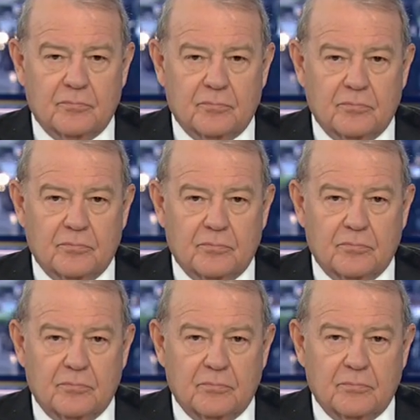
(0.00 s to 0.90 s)

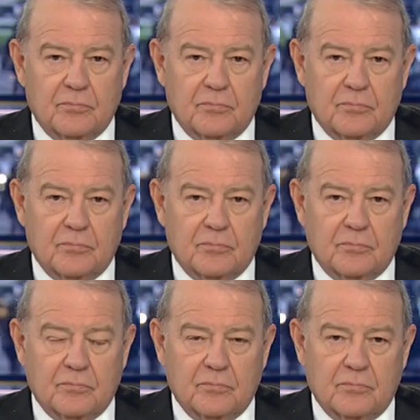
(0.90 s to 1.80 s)

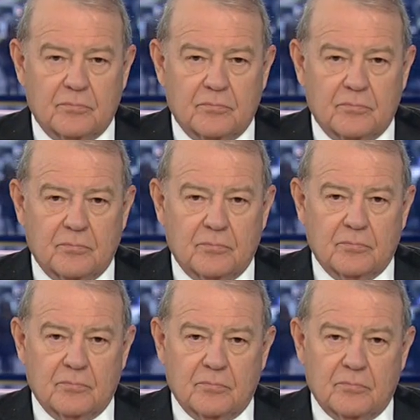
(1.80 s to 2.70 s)

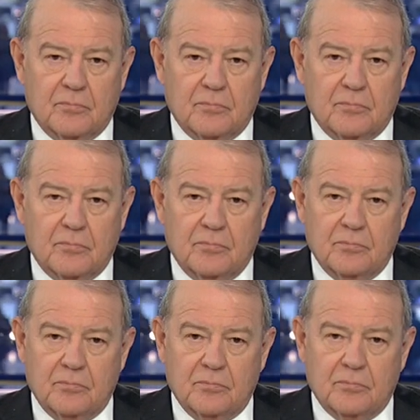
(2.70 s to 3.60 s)

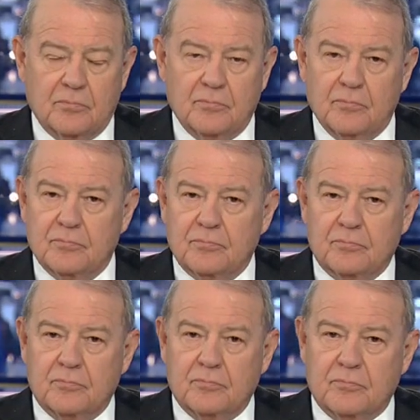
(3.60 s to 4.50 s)

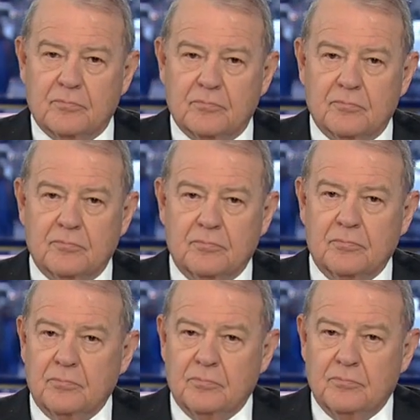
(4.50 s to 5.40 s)

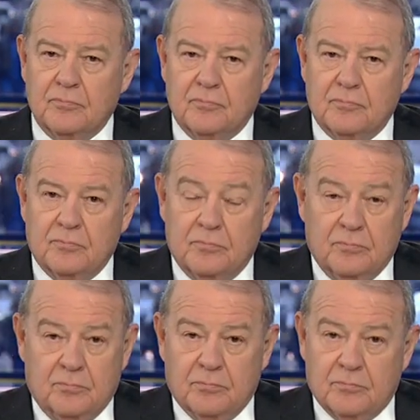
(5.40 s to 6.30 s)

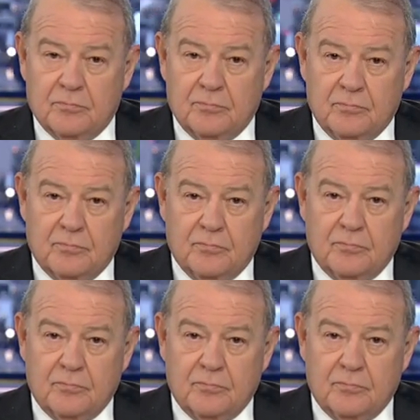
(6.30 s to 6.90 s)
[no speech]